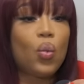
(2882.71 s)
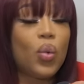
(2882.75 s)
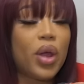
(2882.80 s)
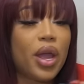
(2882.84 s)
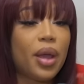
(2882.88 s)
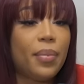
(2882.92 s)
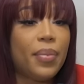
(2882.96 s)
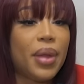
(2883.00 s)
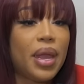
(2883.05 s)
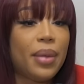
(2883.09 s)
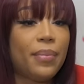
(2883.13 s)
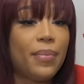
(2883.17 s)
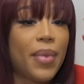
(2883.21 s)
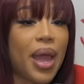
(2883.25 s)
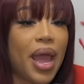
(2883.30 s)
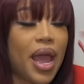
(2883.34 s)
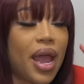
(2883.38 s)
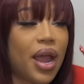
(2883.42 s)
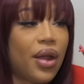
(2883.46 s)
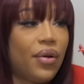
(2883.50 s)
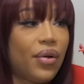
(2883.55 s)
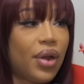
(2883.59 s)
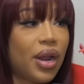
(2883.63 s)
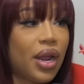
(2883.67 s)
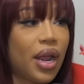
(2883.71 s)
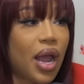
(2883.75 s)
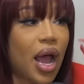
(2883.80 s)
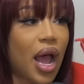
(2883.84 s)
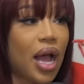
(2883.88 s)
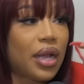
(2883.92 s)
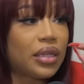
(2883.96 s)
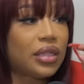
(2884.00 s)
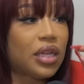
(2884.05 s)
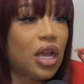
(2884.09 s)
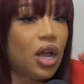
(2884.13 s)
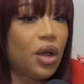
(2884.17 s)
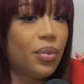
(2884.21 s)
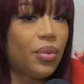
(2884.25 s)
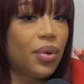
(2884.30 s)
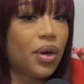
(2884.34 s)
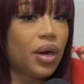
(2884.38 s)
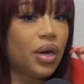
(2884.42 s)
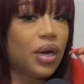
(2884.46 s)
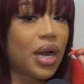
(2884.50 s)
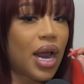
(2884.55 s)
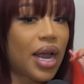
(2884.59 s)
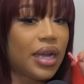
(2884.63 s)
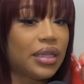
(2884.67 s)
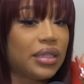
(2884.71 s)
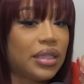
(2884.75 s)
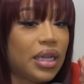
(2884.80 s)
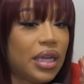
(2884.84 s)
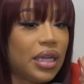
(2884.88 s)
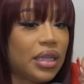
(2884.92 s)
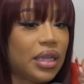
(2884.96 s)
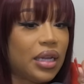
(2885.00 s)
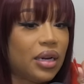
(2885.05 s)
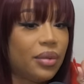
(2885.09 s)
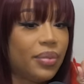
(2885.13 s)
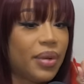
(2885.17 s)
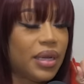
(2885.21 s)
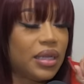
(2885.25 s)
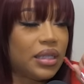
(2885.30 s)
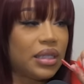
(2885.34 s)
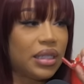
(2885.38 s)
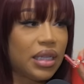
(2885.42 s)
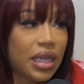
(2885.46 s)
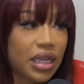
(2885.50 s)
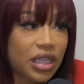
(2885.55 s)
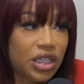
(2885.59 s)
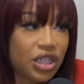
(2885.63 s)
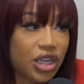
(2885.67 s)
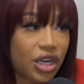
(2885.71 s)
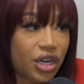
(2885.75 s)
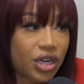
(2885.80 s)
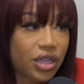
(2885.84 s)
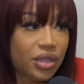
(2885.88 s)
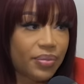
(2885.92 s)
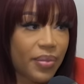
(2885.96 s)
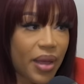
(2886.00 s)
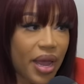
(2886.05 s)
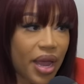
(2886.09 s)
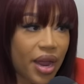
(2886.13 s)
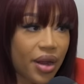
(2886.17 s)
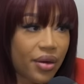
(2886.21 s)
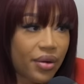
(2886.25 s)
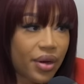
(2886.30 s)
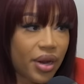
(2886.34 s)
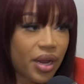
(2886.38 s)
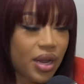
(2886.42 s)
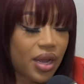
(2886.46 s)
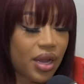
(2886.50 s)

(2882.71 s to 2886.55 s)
We'll be married October 19th. It'll be 6 years married.